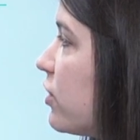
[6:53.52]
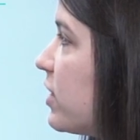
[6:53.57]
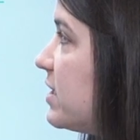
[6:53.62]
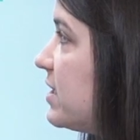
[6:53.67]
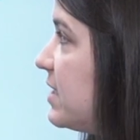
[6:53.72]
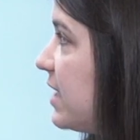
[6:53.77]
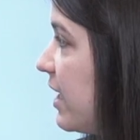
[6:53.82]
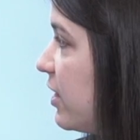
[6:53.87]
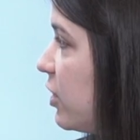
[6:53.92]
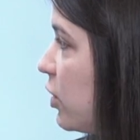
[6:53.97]

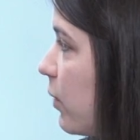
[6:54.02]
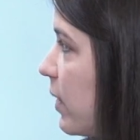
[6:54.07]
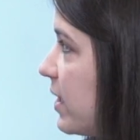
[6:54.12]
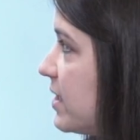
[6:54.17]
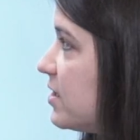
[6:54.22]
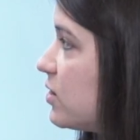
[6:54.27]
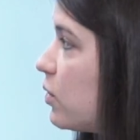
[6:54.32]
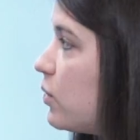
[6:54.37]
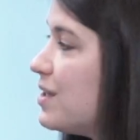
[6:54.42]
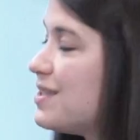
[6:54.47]

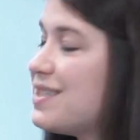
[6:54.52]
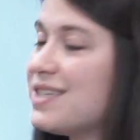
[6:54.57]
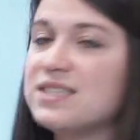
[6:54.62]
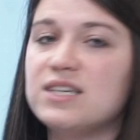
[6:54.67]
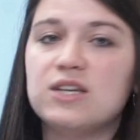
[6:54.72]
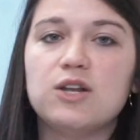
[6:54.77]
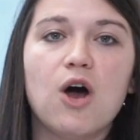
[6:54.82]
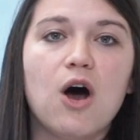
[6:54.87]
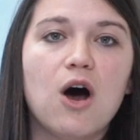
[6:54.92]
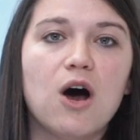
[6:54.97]
continuous. So this is
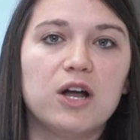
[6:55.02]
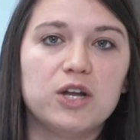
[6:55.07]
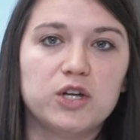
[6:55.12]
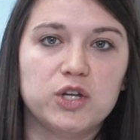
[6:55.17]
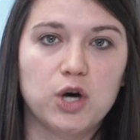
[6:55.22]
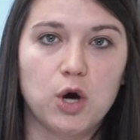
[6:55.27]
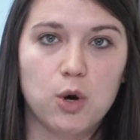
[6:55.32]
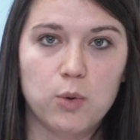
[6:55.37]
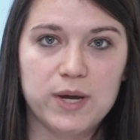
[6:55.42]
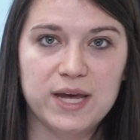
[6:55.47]
an
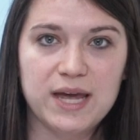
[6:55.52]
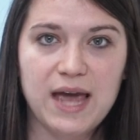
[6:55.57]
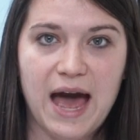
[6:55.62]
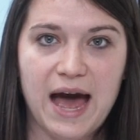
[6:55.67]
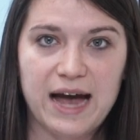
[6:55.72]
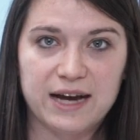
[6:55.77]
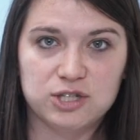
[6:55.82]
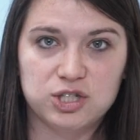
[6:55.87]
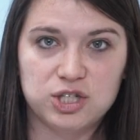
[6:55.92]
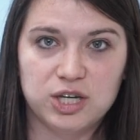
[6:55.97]
ongoing
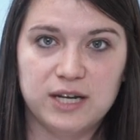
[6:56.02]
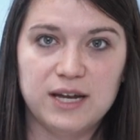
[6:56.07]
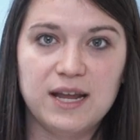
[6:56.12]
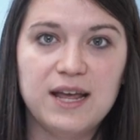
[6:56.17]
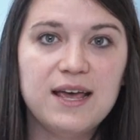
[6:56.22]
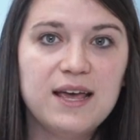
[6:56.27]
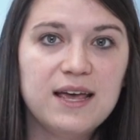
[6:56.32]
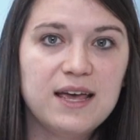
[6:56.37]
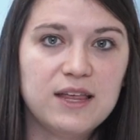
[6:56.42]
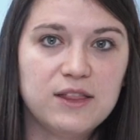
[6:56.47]
action
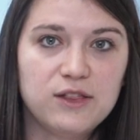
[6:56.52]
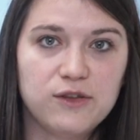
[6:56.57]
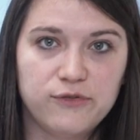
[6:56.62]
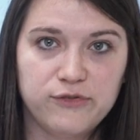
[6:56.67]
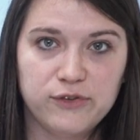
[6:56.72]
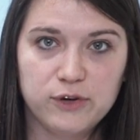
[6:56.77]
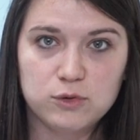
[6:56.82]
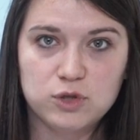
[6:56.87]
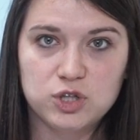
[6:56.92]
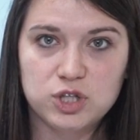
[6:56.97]
in the
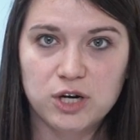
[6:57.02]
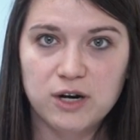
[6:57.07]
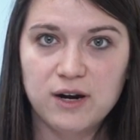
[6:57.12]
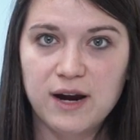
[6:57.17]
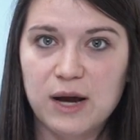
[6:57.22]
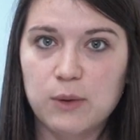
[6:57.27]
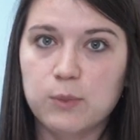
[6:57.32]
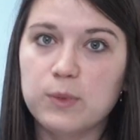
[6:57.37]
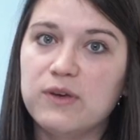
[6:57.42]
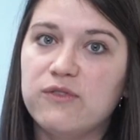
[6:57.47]
future,
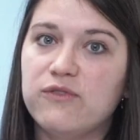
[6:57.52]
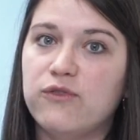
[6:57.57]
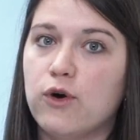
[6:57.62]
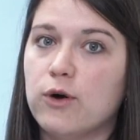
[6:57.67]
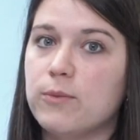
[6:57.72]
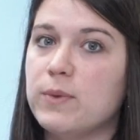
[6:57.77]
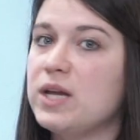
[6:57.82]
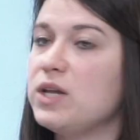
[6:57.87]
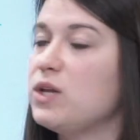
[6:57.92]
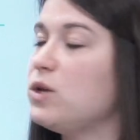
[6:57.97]
and we form it